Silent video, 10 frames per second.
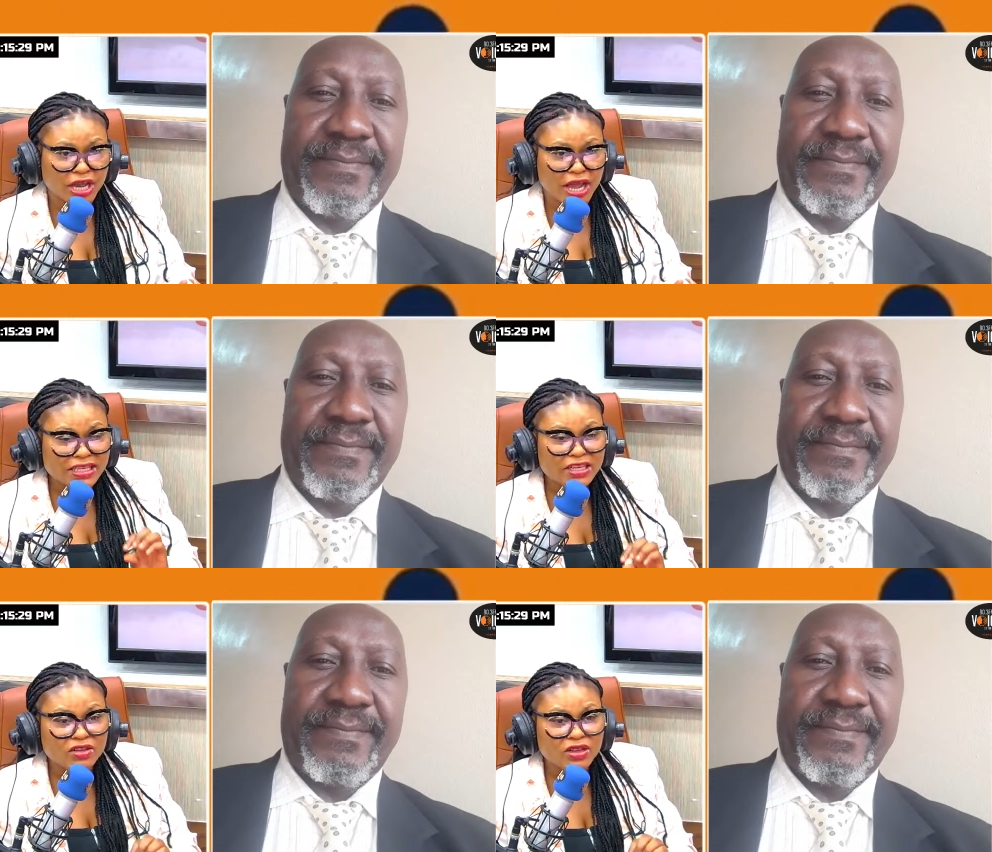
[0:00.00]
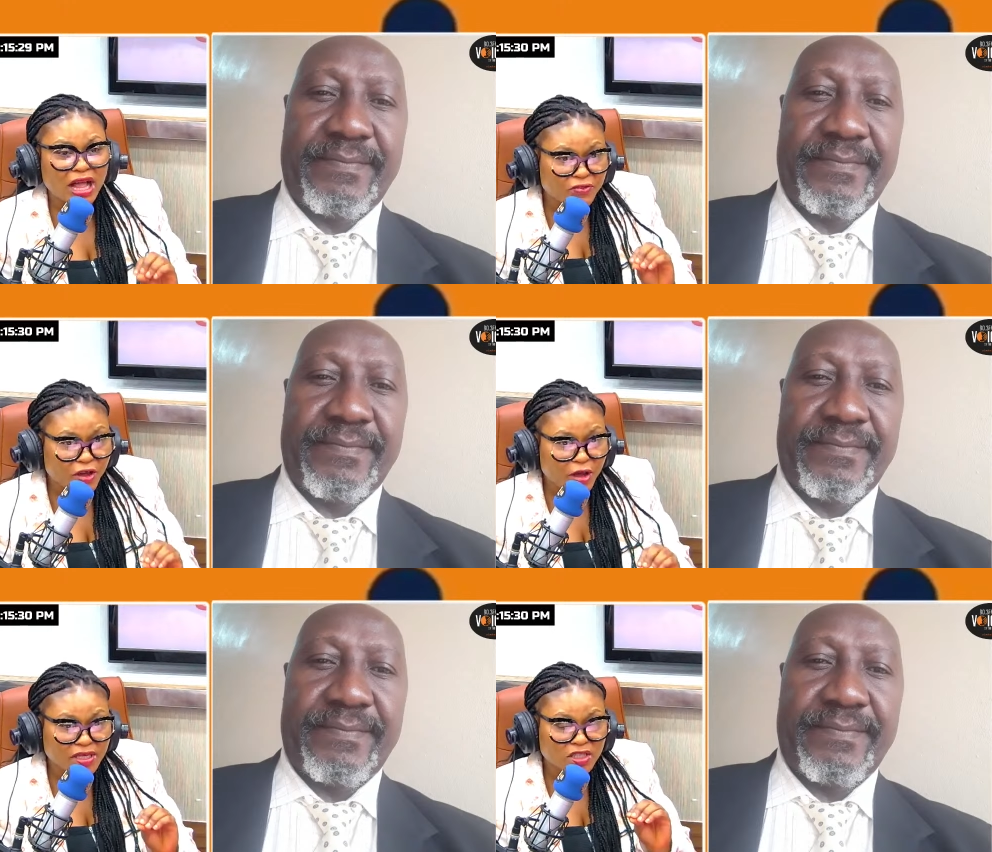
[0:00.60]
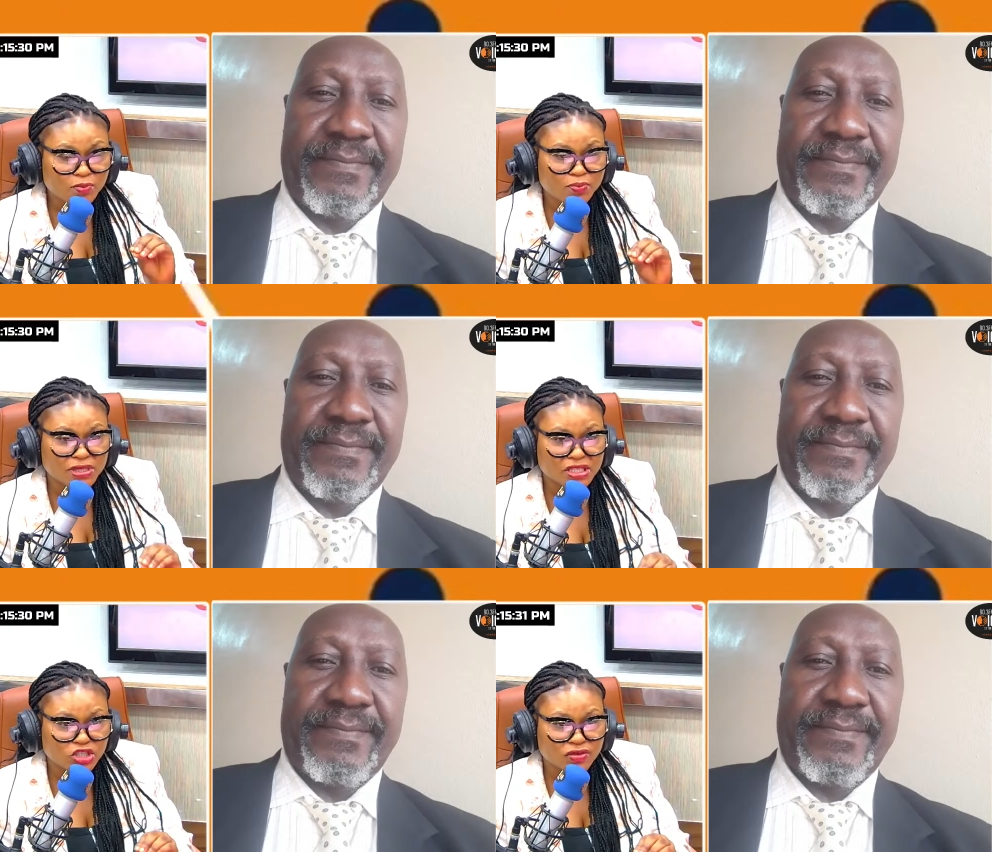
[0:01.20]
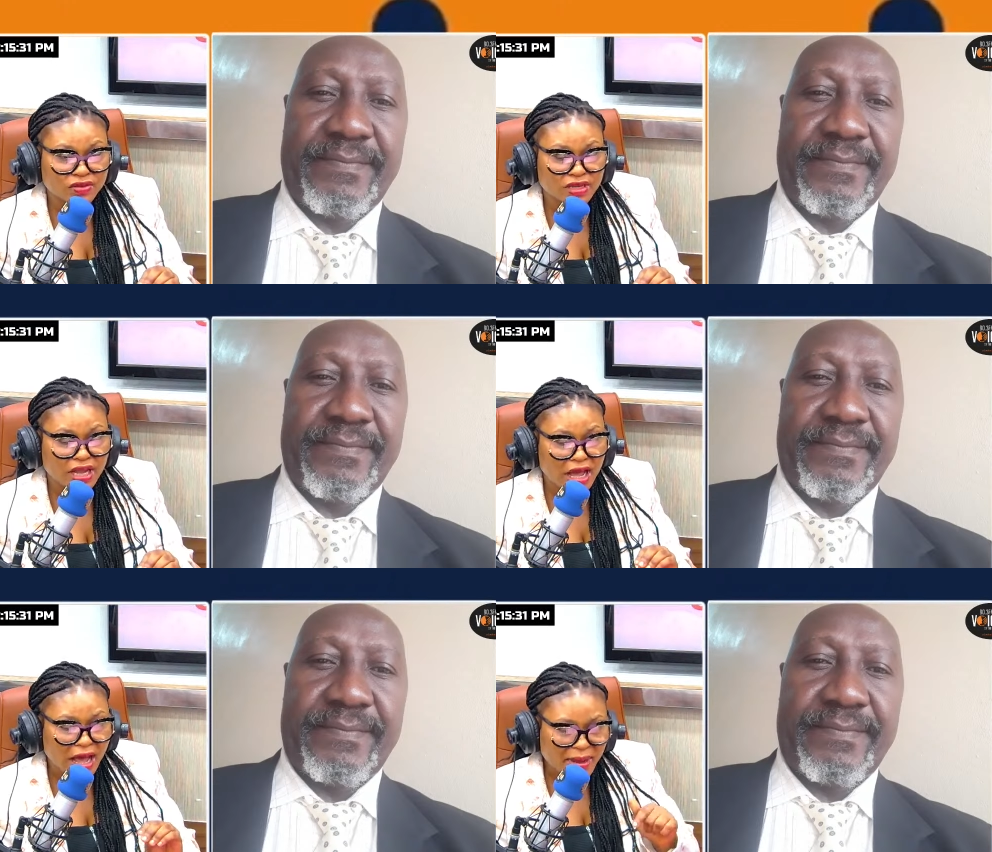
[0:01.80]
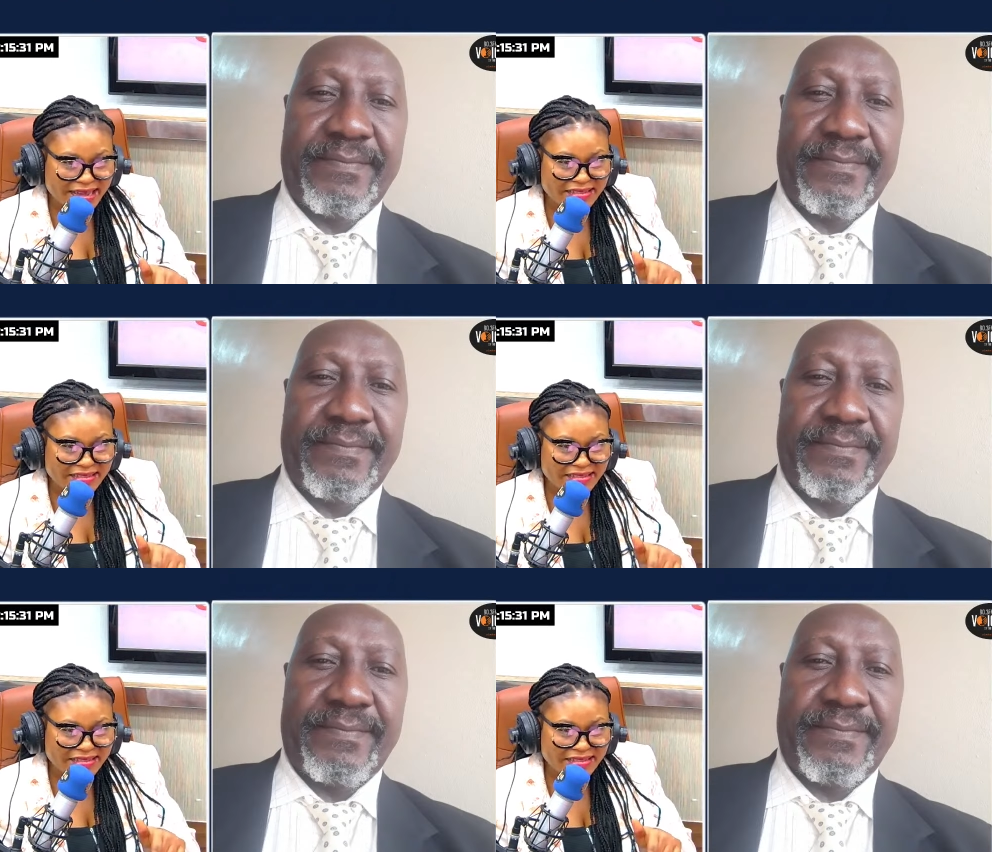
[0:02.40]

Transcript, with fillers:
Speaker 1: still affirm his position by saying